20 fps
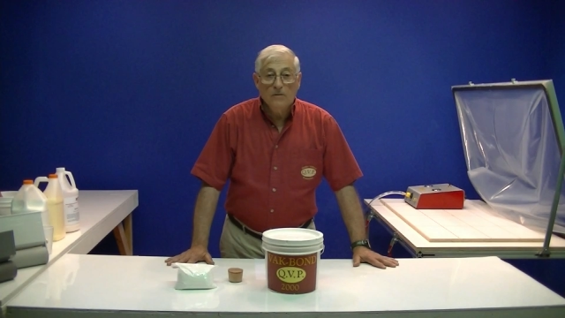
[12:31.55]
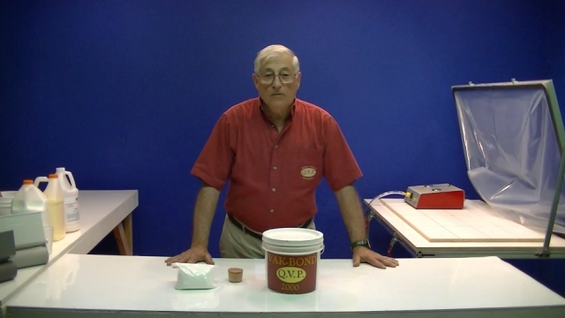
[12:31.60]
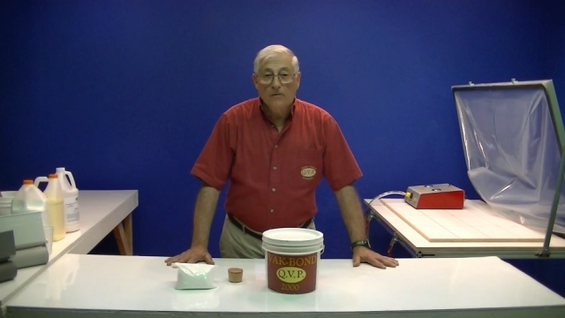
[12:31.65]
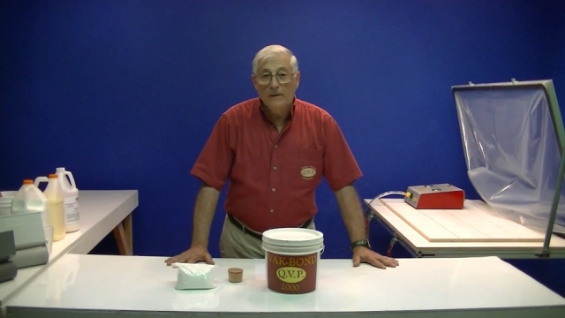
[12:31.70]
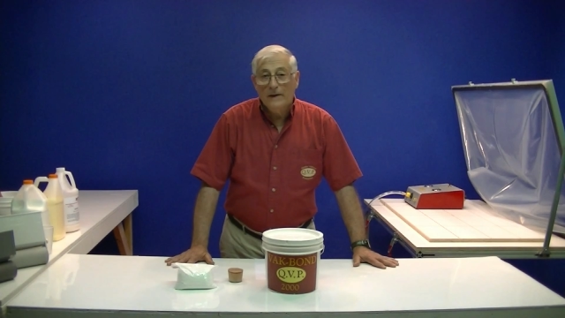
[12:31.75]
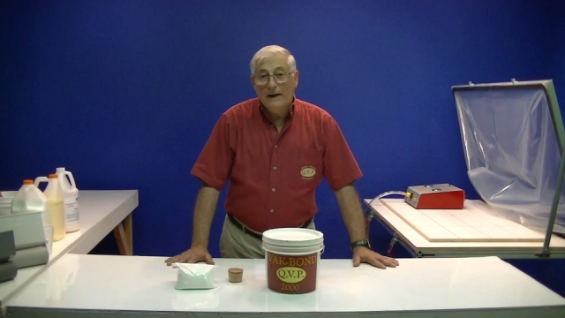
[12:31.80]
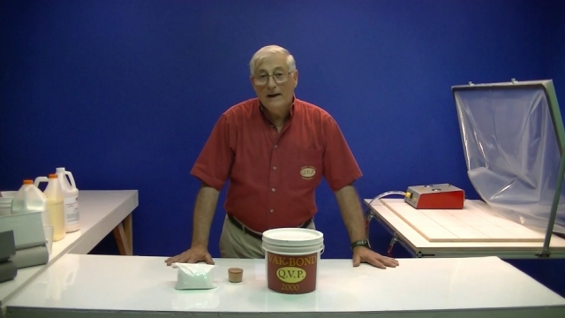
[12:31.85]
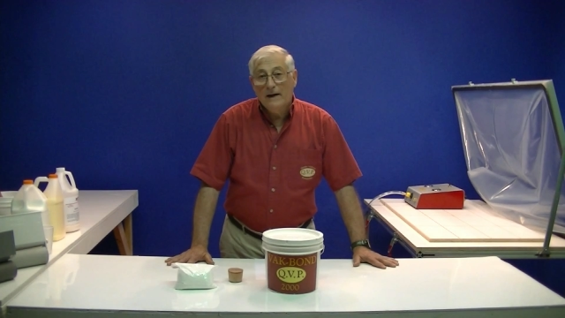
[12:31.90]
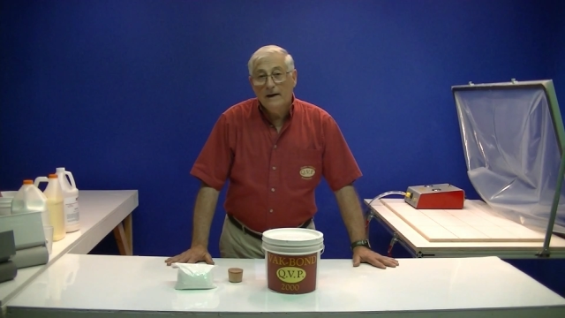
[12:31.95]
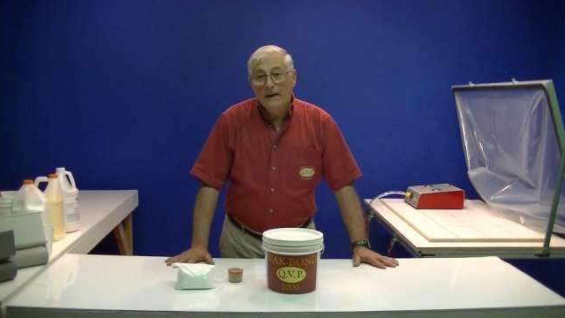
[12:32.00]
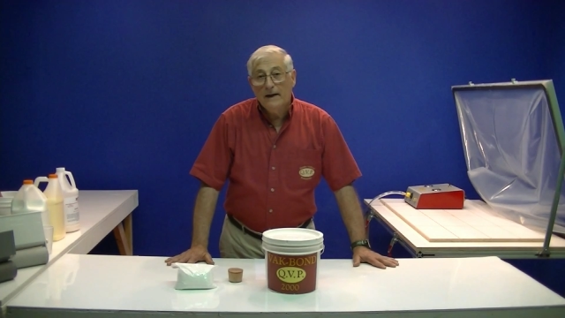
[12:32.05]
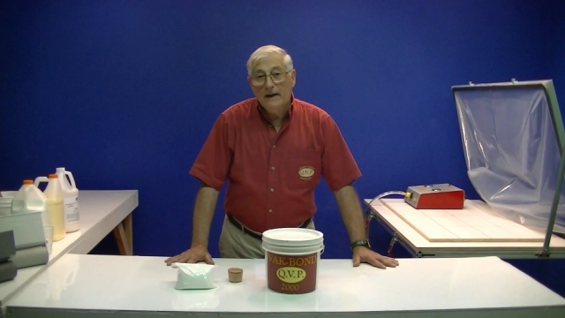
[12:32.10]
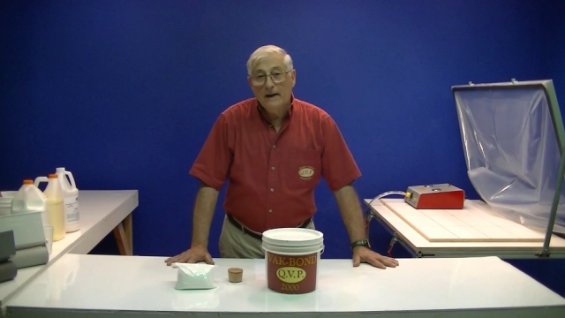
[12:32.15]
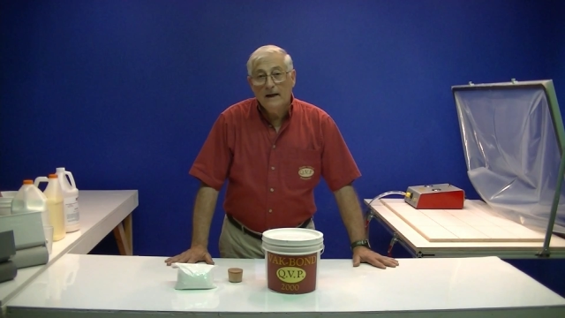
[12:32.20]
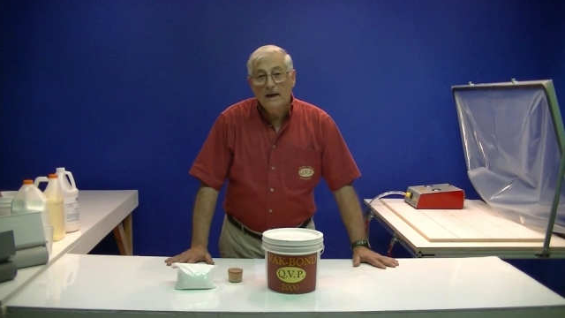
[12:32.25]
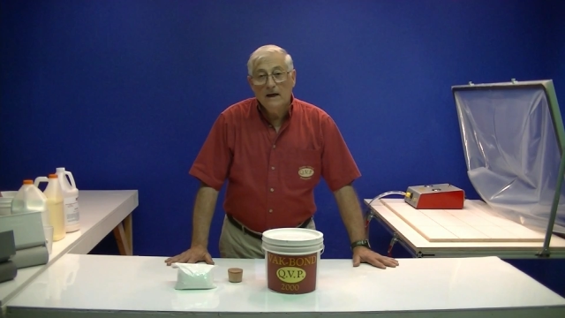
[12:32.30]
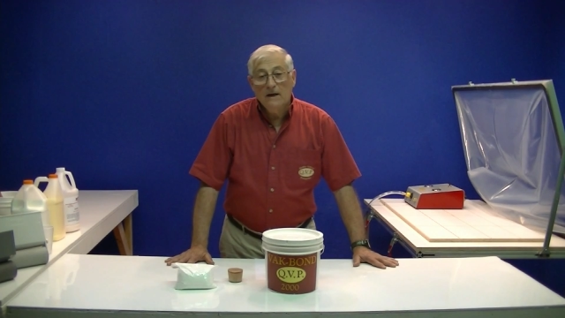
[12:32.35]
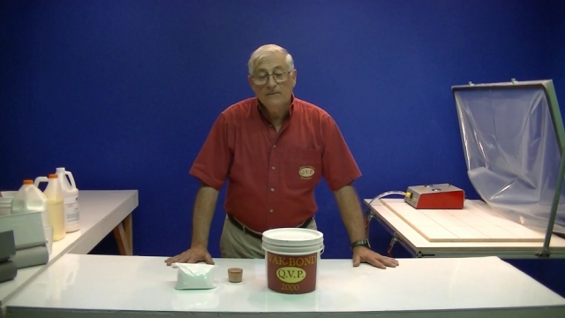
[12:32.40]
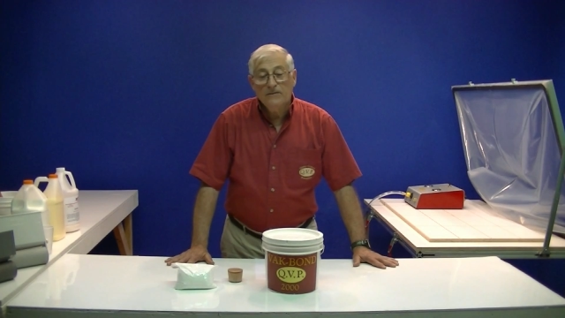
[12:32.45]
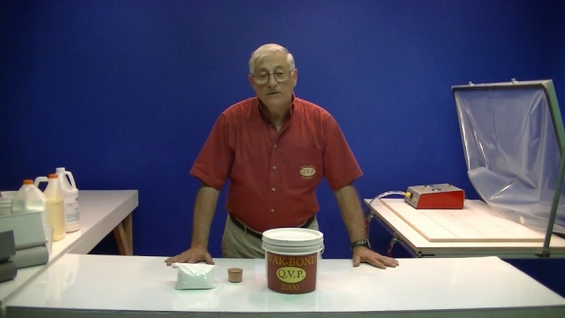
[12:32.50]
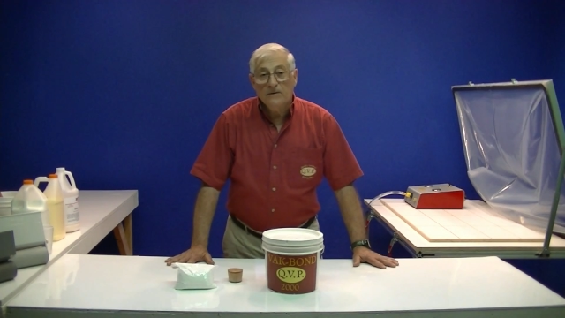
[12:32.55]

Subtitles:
from an hour and a half